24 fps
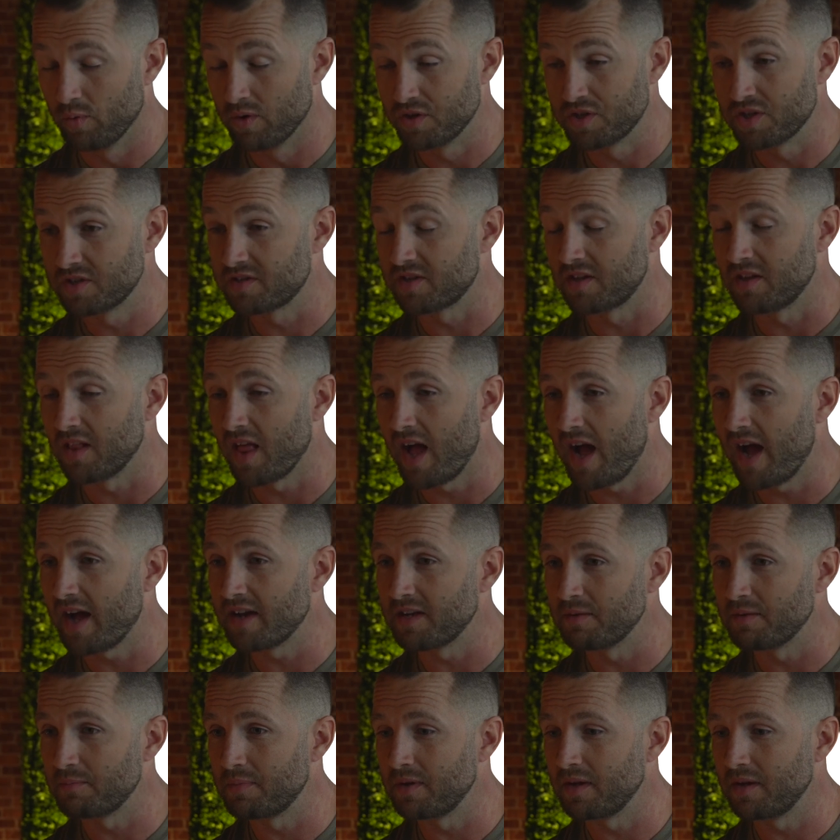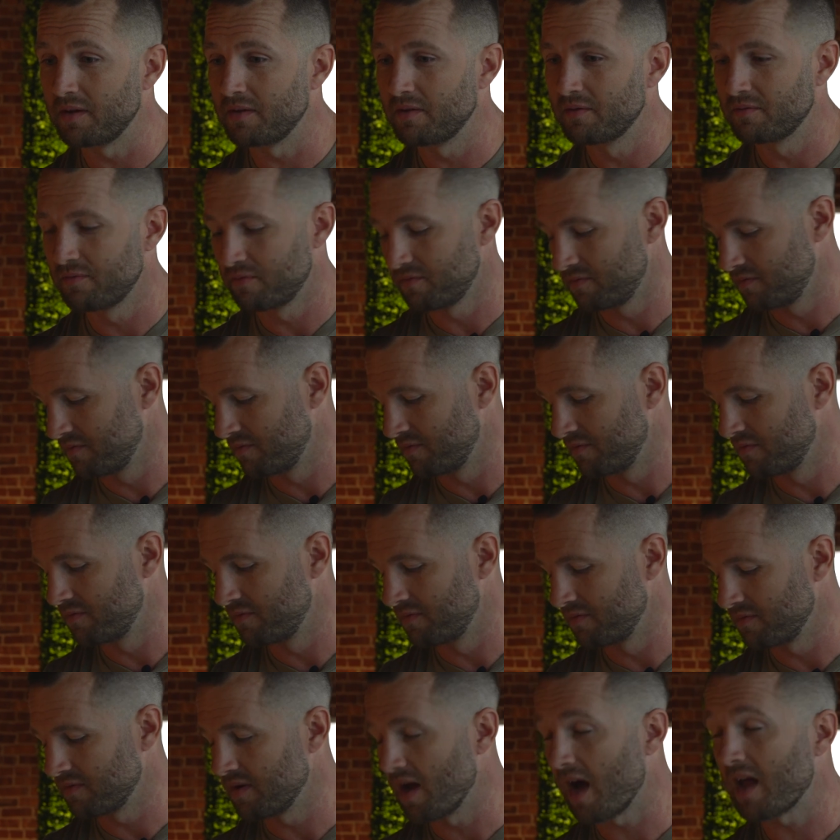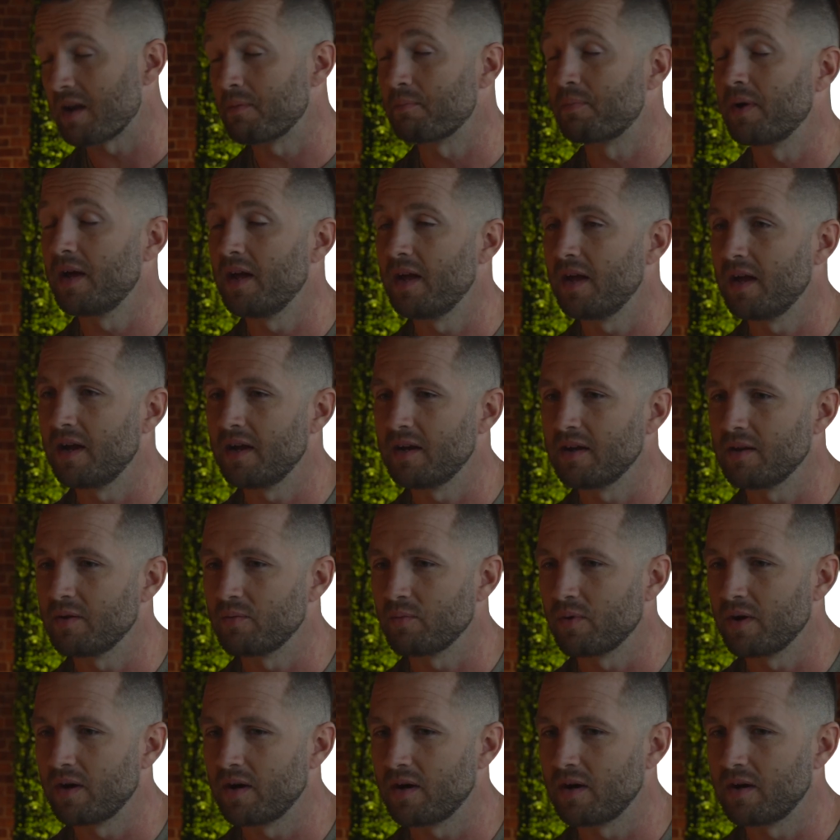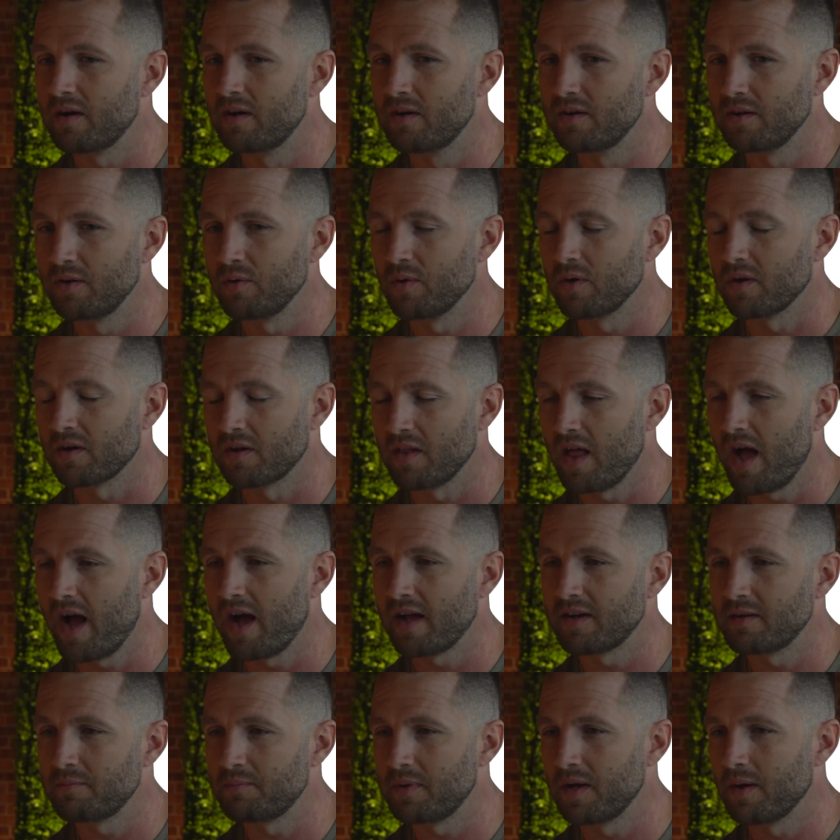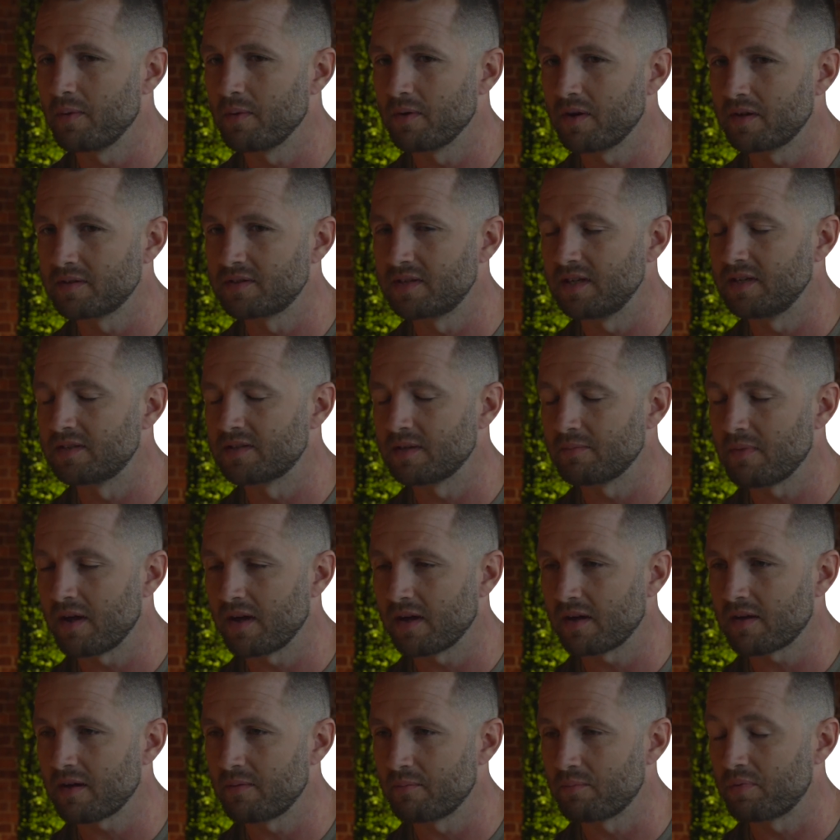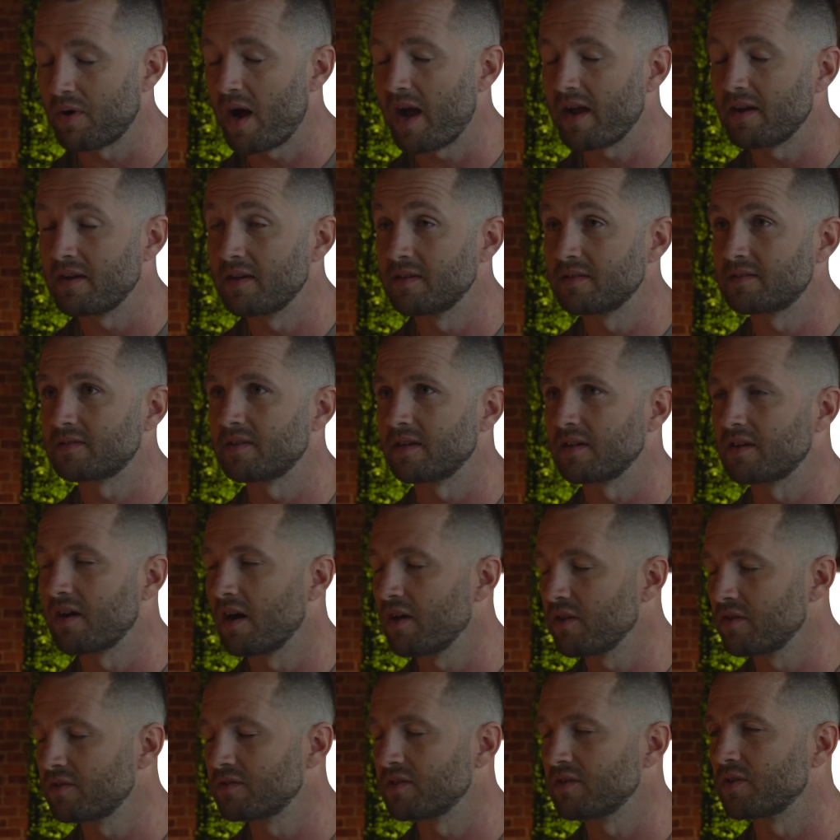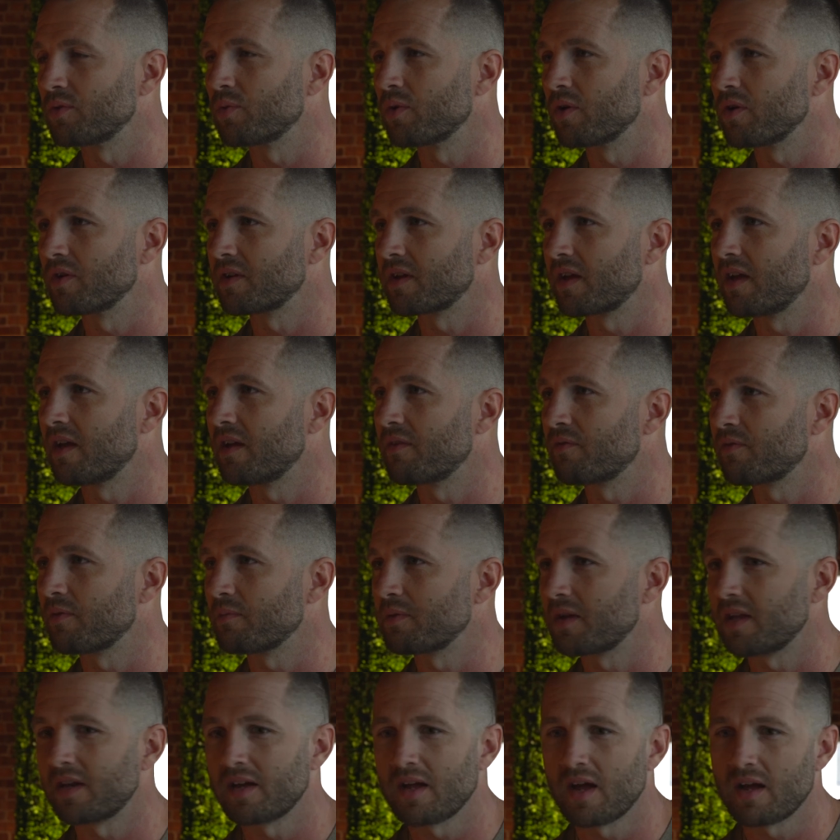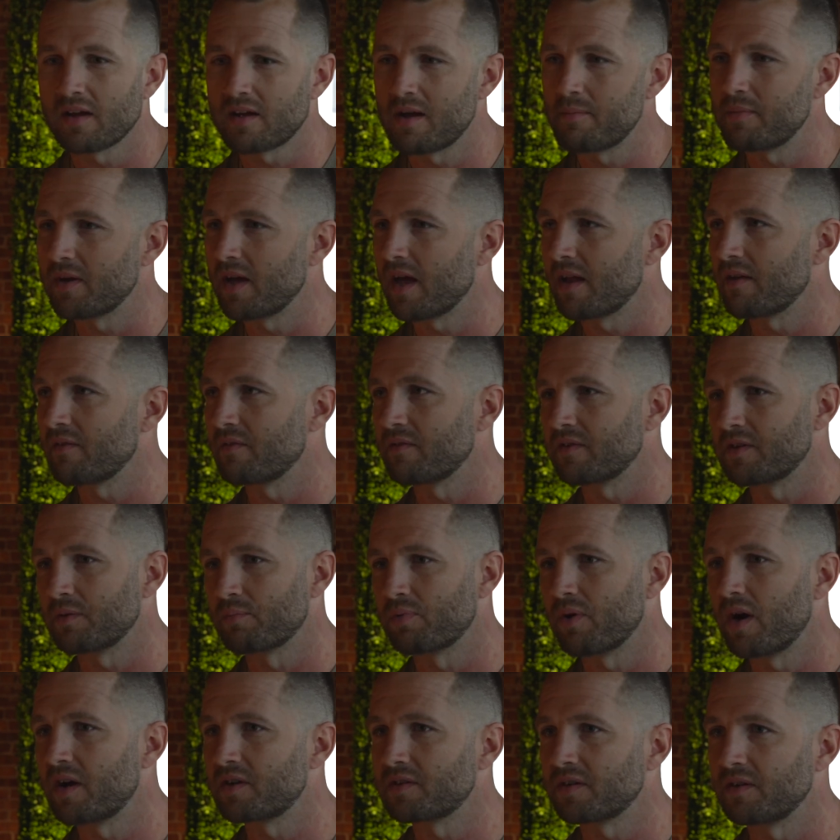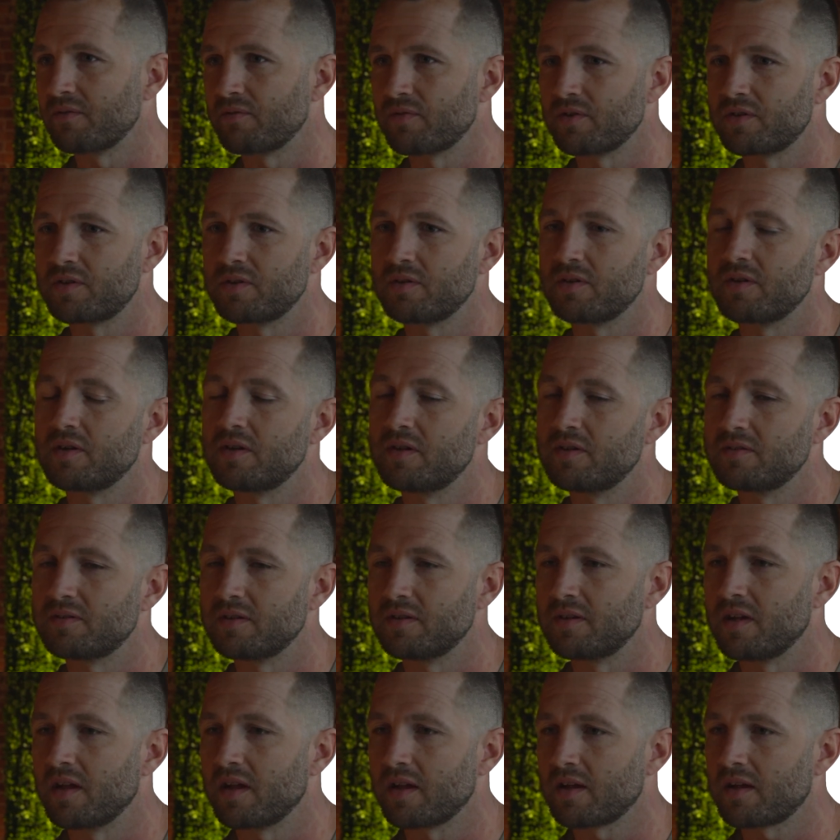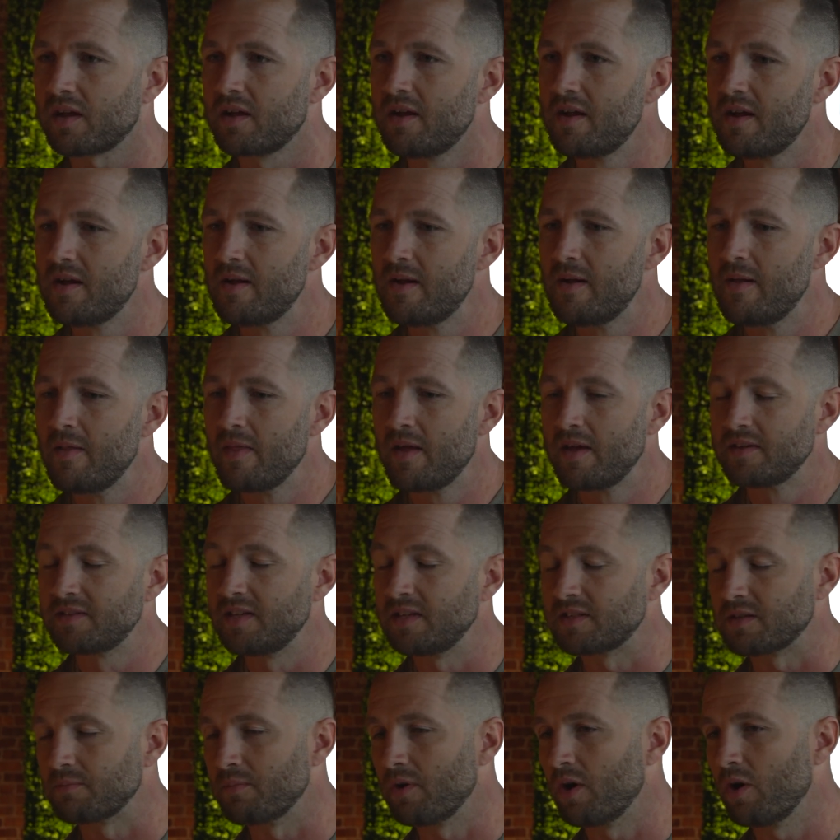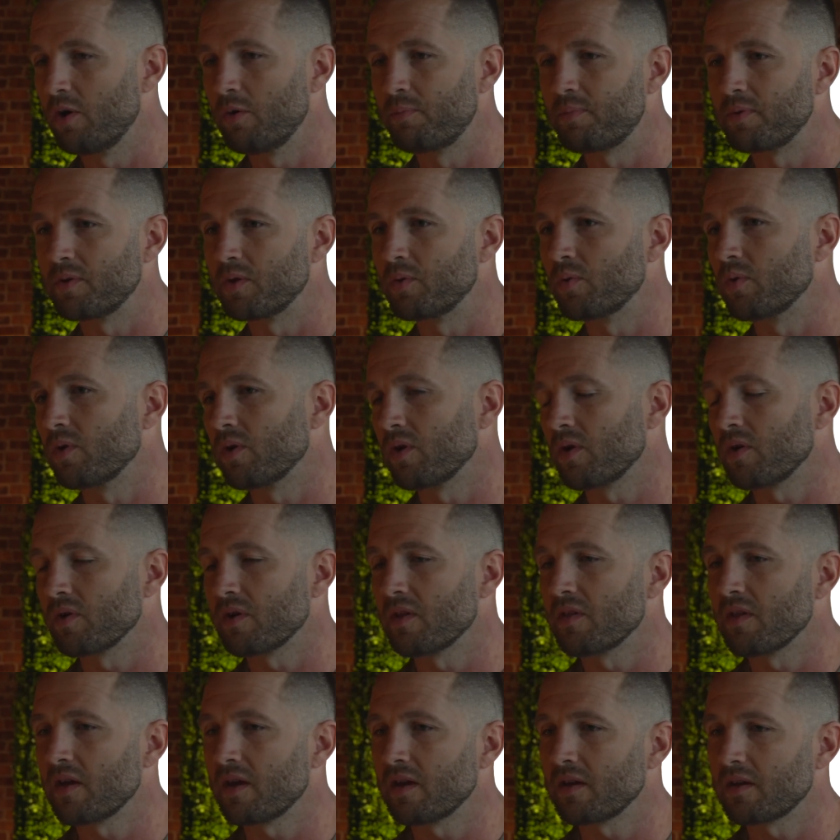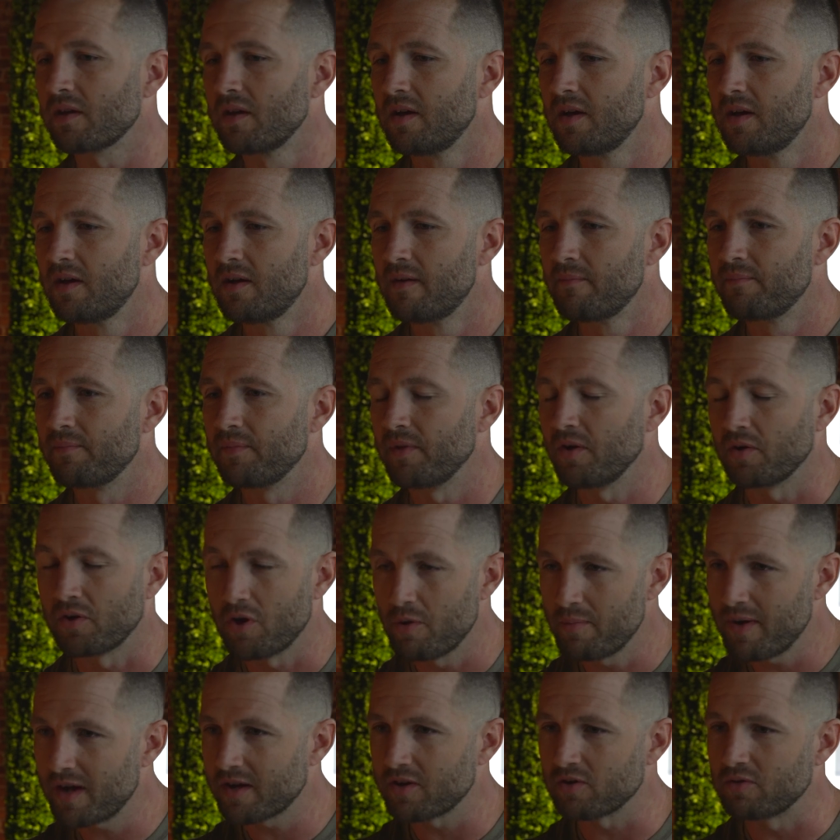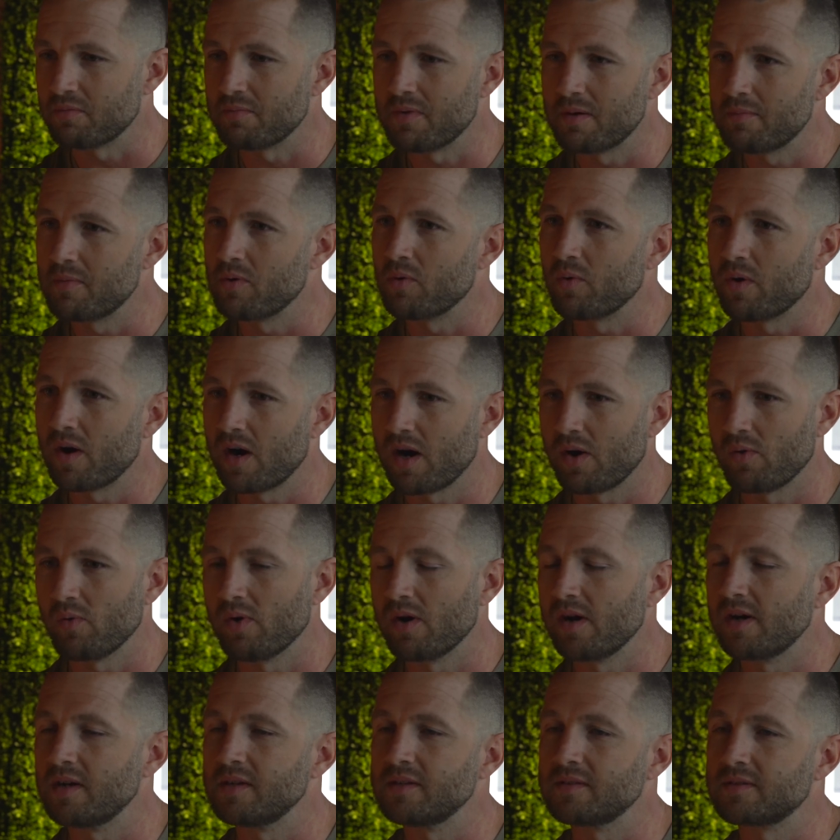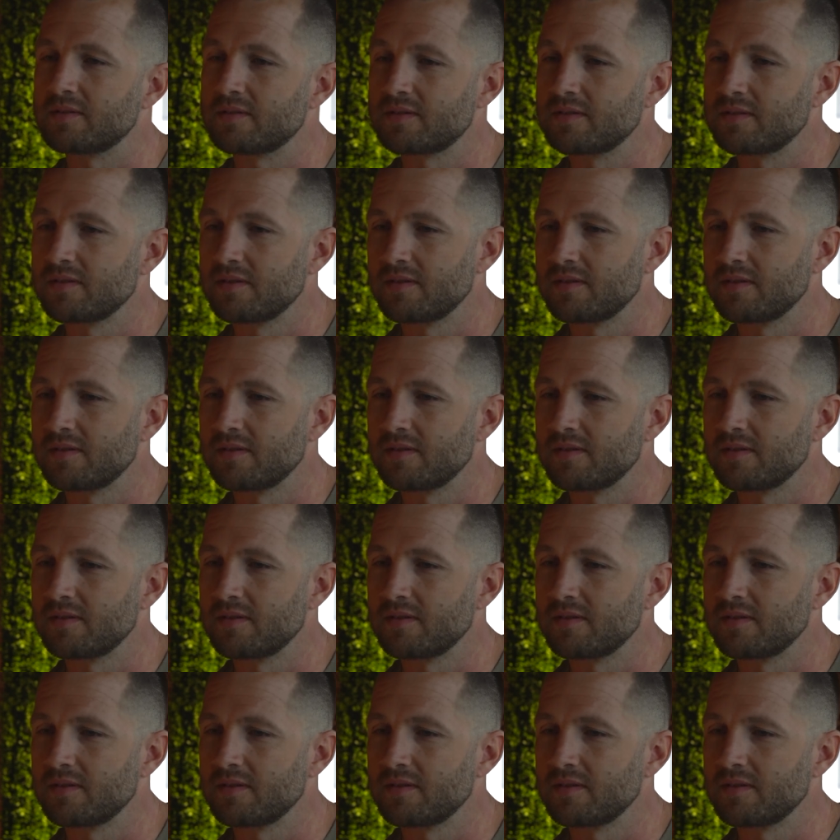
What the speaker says: were just glad to be not in pain, and where you're glad to be able to see some like brightness and colors in the world again from coming out of a depression for 2 years, and like see some hope in the world, and like, no, go back and remember where I was.